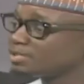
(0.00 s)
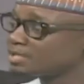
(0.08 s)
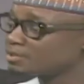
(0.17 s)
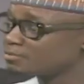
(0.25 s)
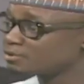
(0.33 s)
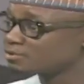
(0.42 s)

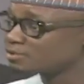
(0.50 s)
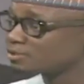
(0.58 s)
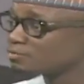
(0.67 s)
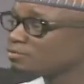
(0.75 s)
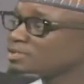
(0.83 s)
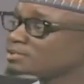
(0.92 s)
Adamawa
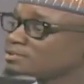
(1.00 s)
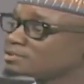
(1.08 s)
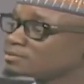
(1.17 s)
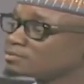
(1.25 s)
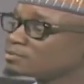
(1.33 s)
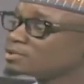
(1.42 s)
State. What
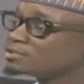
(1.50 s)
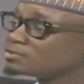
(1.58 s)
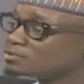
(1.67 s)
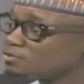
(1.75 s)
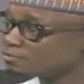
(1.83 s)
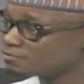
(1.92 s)

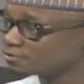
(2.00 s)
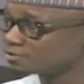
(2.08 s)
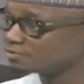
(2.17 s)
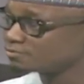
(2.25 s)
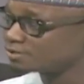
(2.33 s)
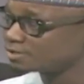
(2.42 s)
is your
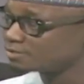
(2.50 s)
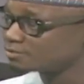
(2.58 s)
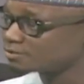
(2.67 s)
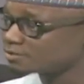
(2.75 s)
vision for Adamawa